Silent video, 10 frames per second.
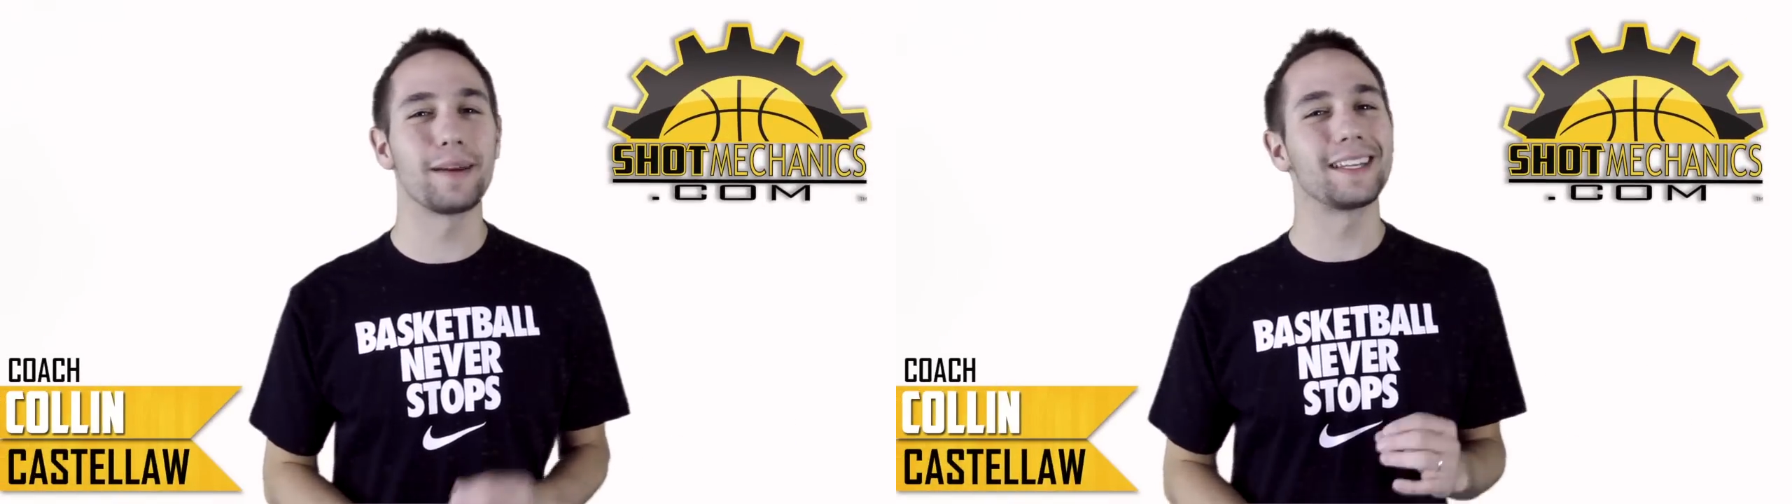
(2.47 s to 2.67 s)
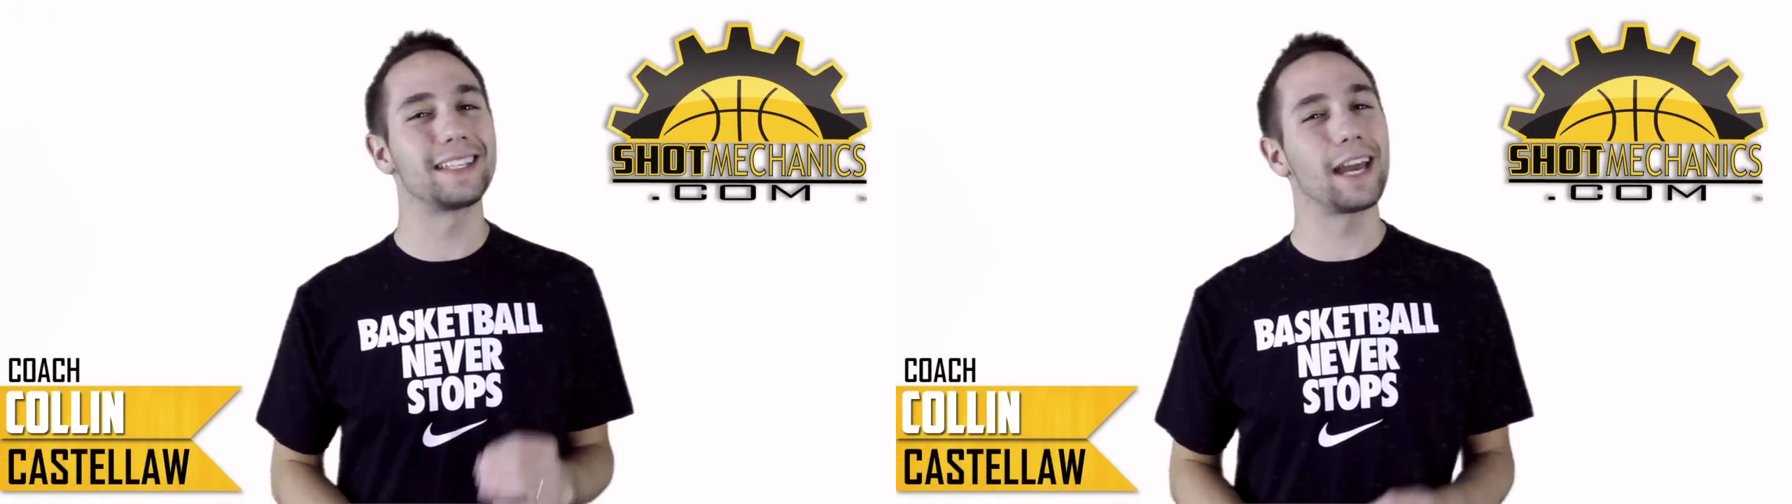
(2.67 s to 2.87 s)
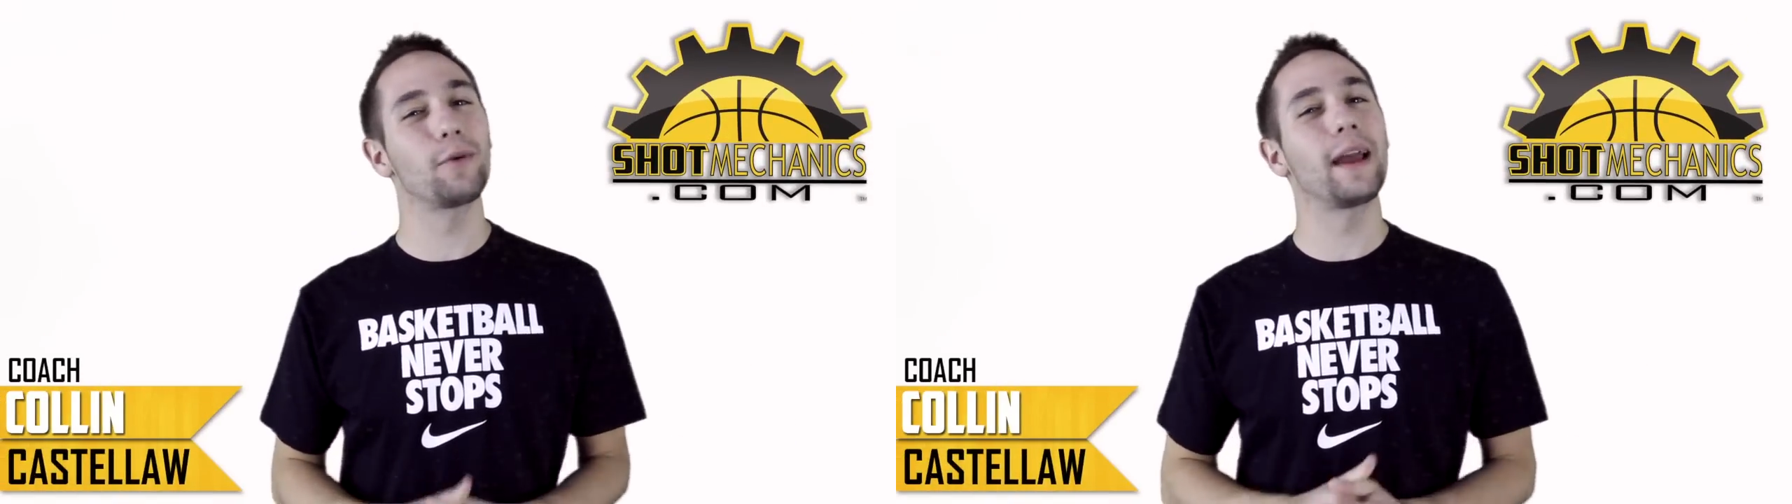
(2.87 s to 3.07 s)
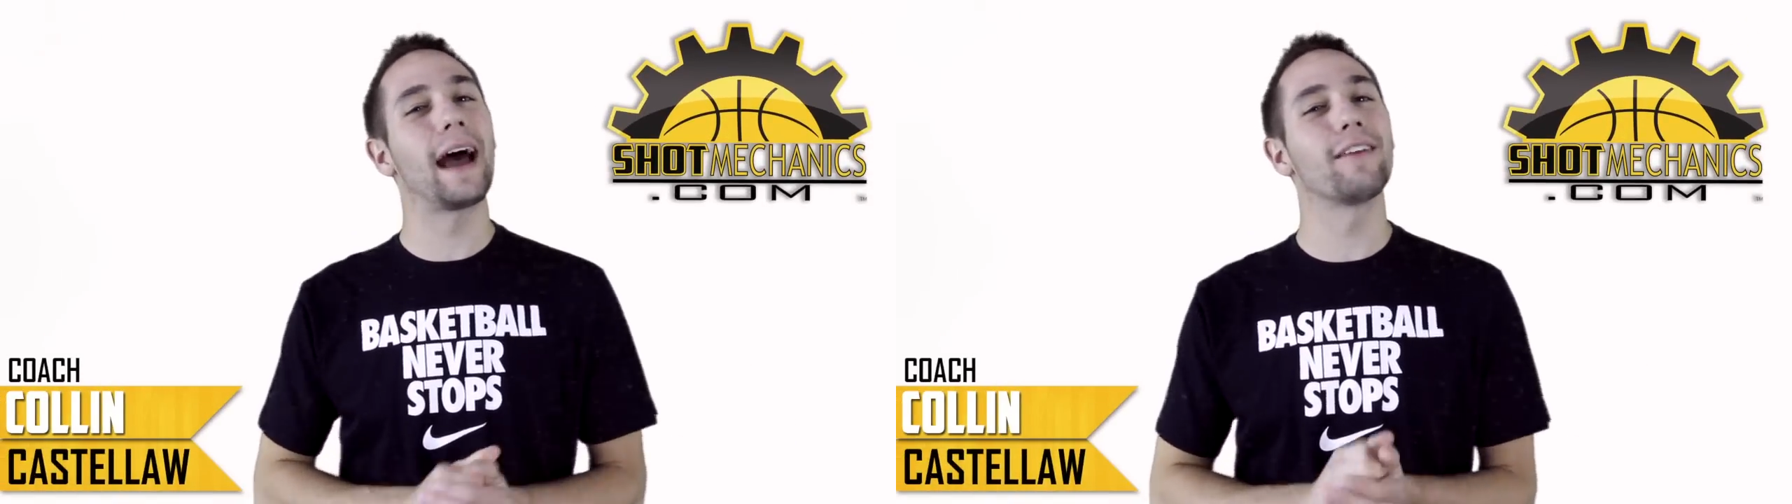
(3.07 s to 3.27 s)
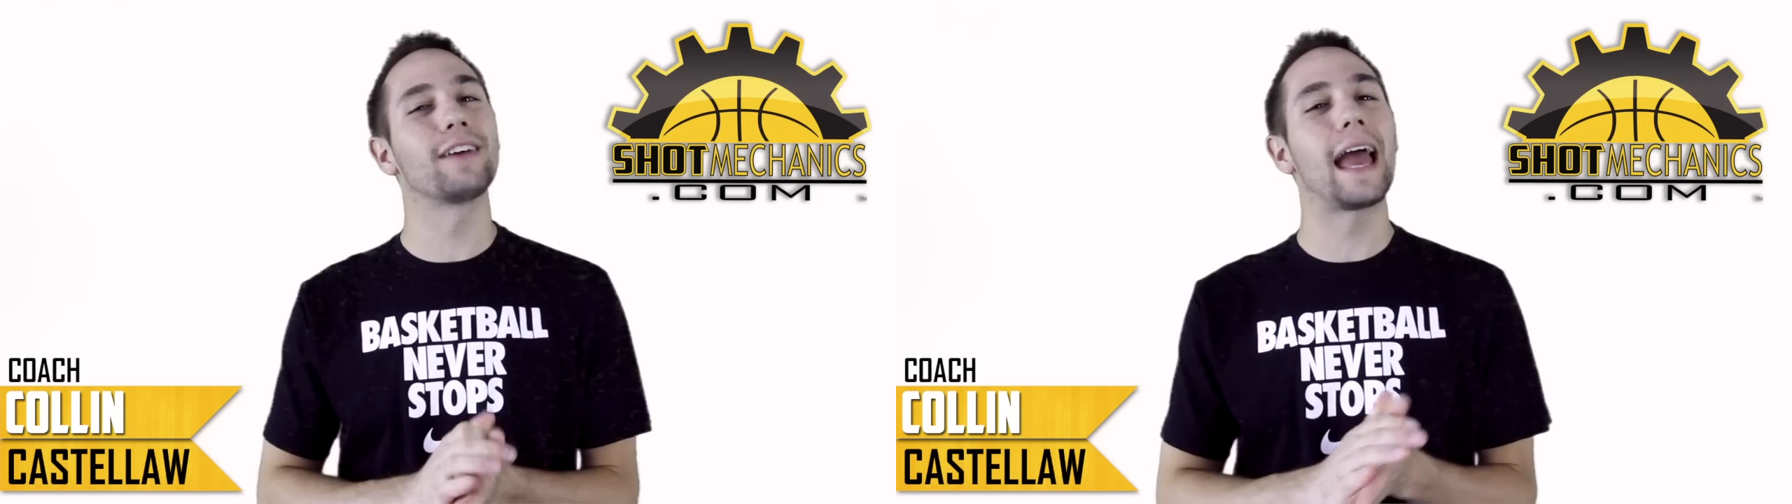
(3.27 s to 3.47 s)
and today we
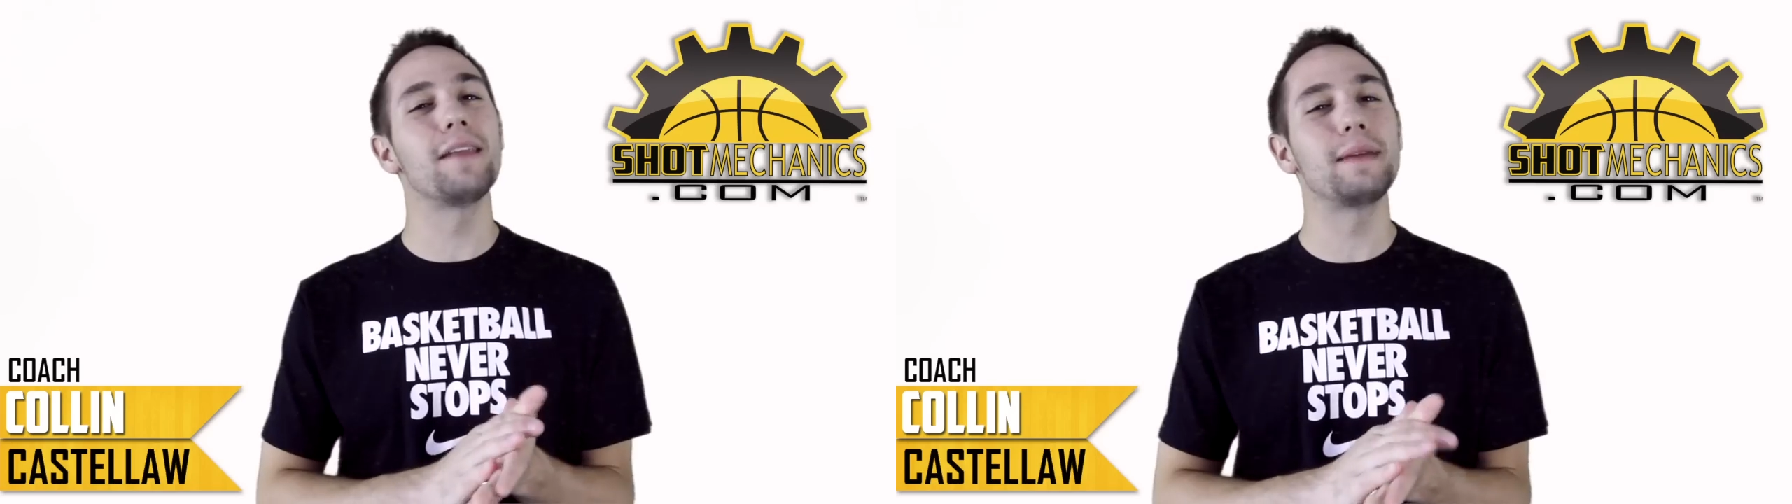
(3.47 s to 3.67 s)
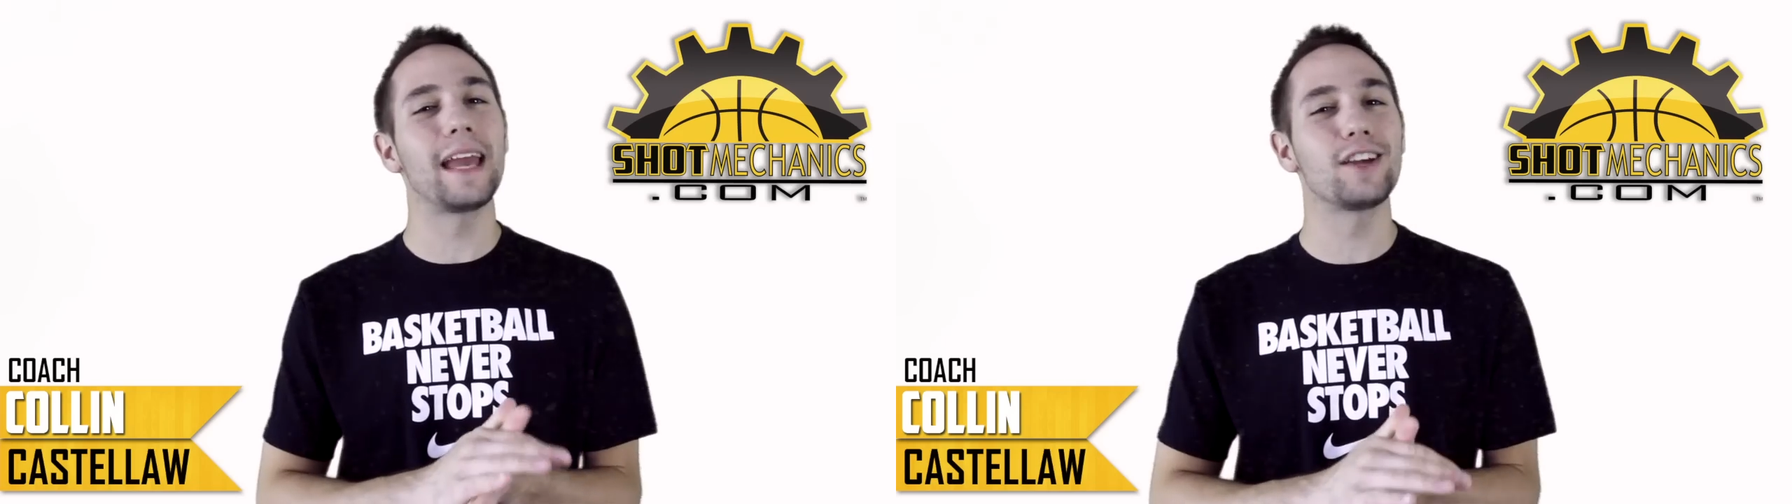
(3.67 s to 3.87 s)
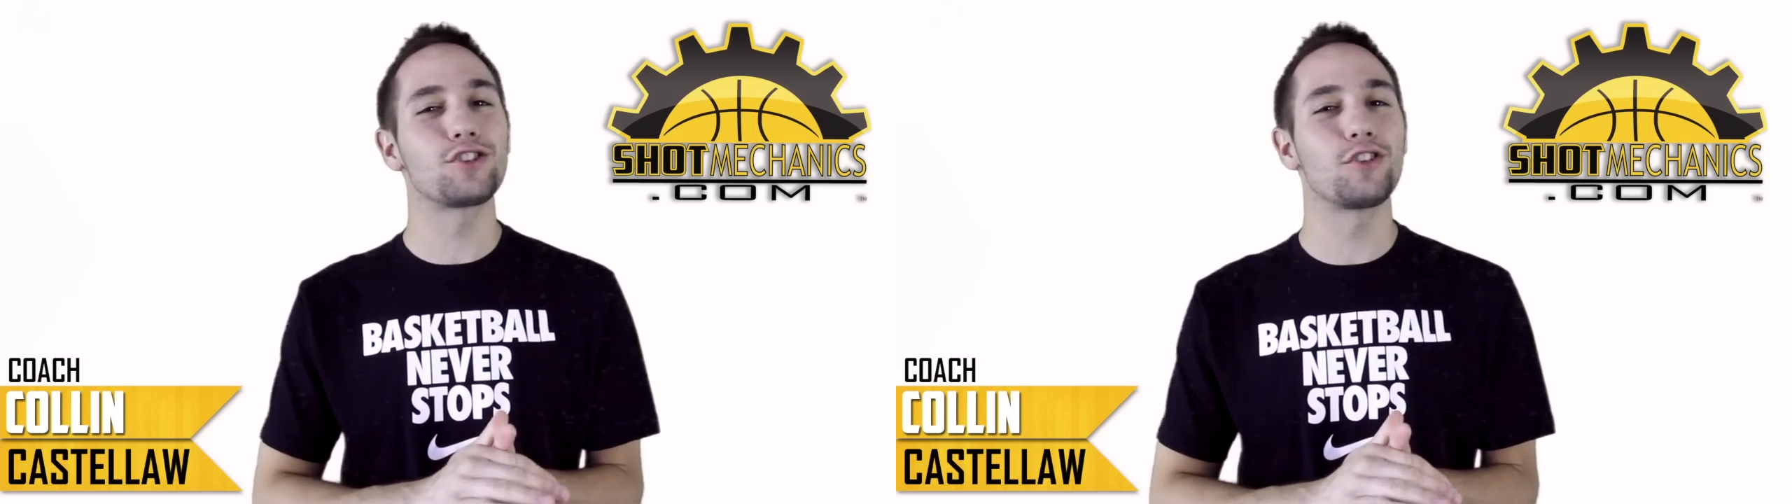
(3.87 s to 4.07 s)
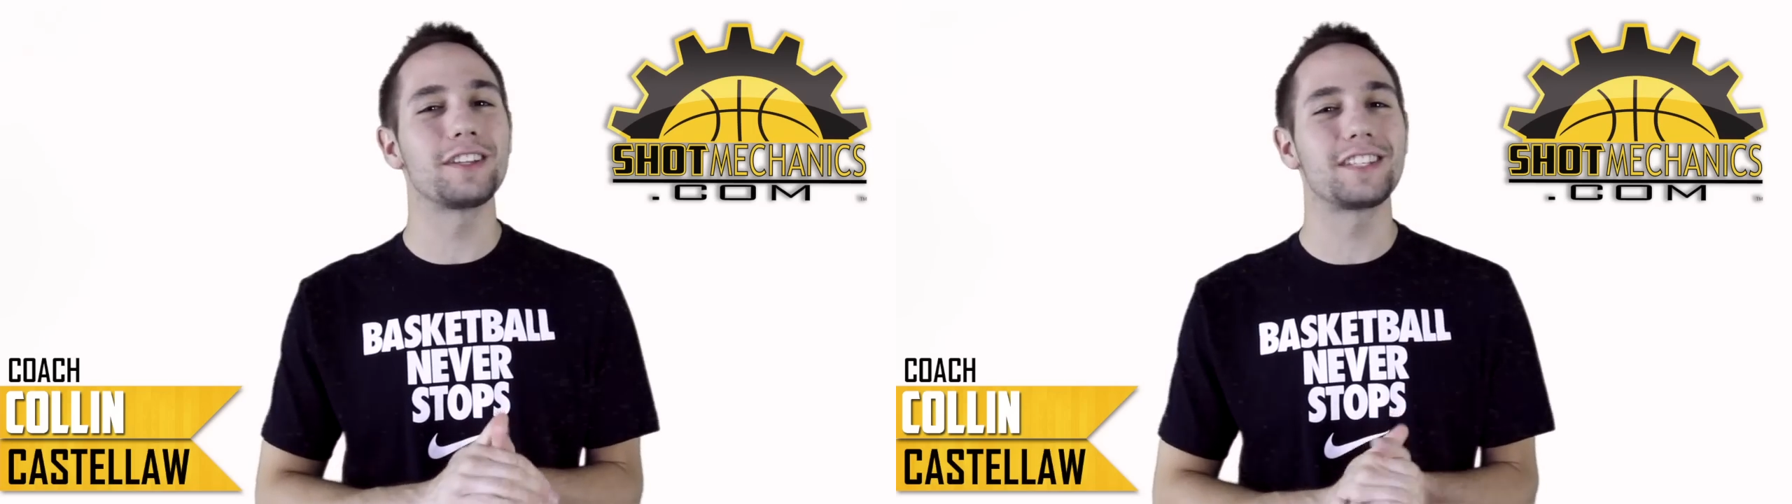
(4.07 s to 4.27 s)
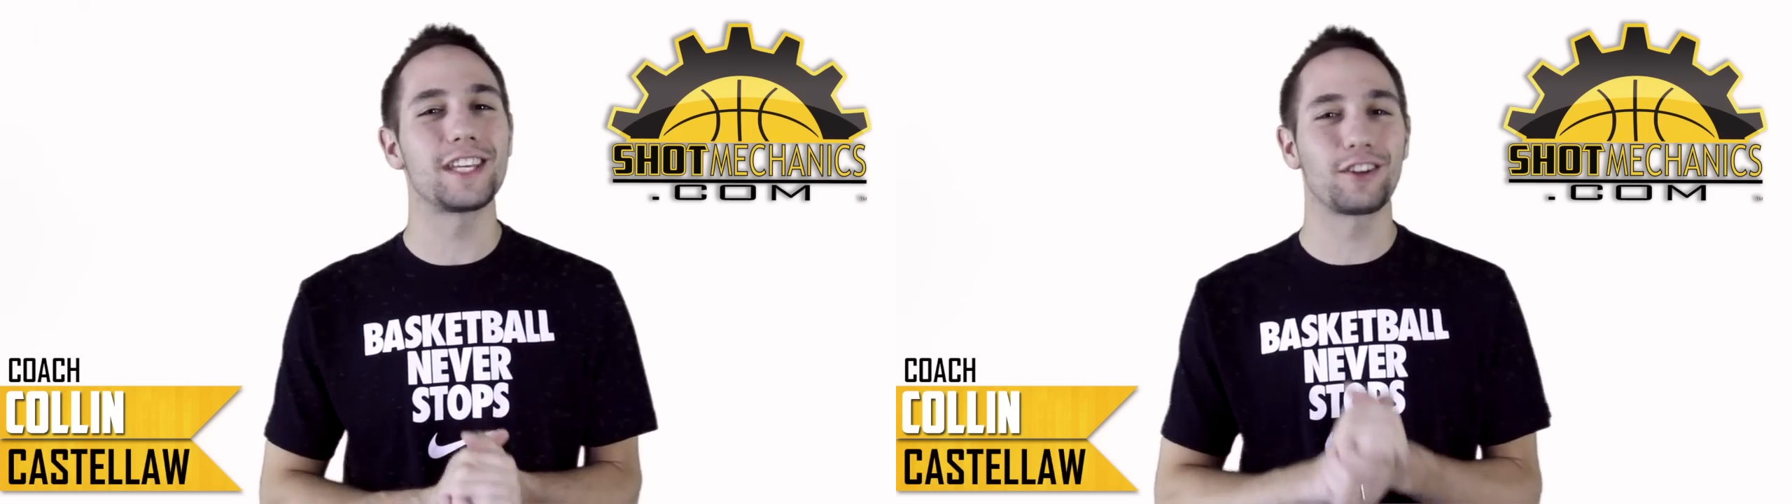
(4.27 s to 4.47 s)
have N B A
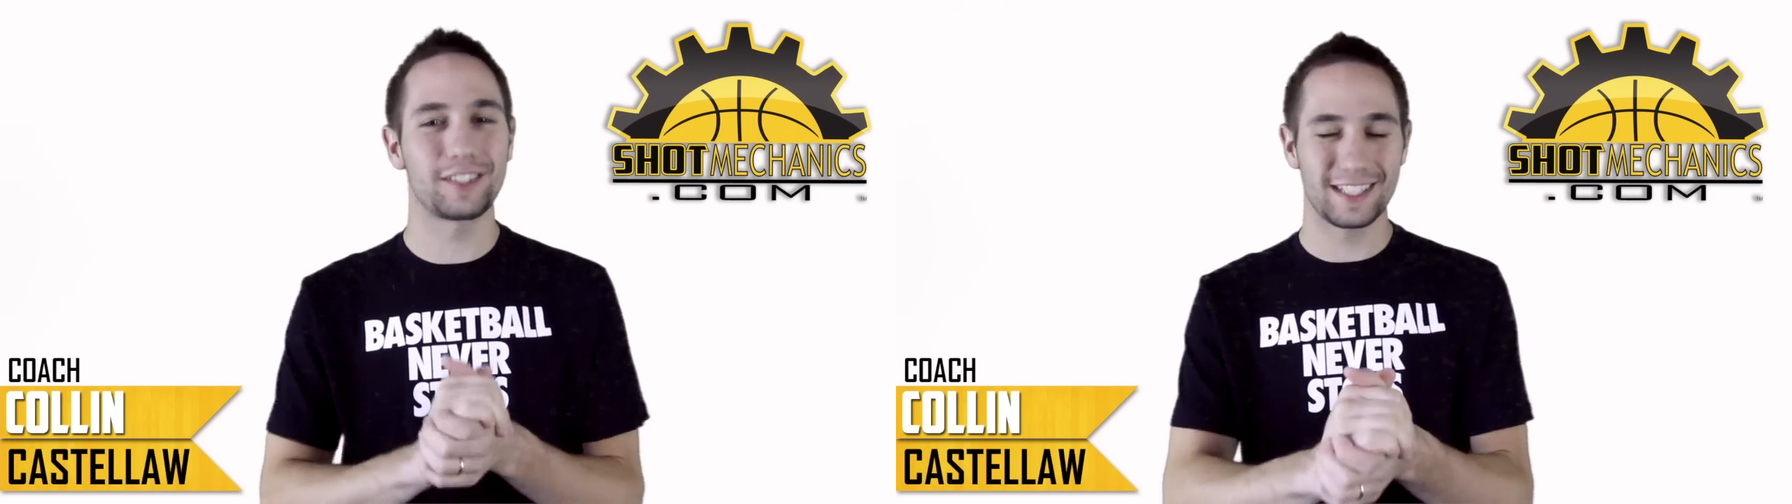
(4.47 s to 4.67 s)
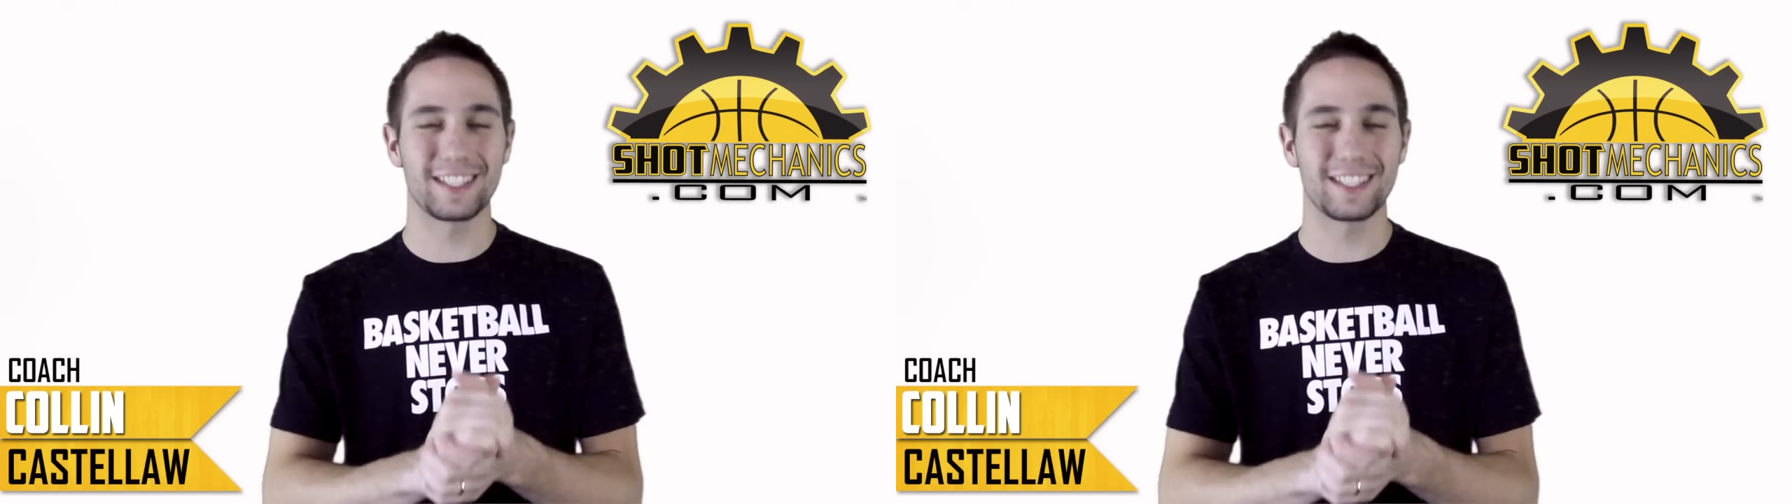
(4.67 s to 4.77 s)
Shooting Secrets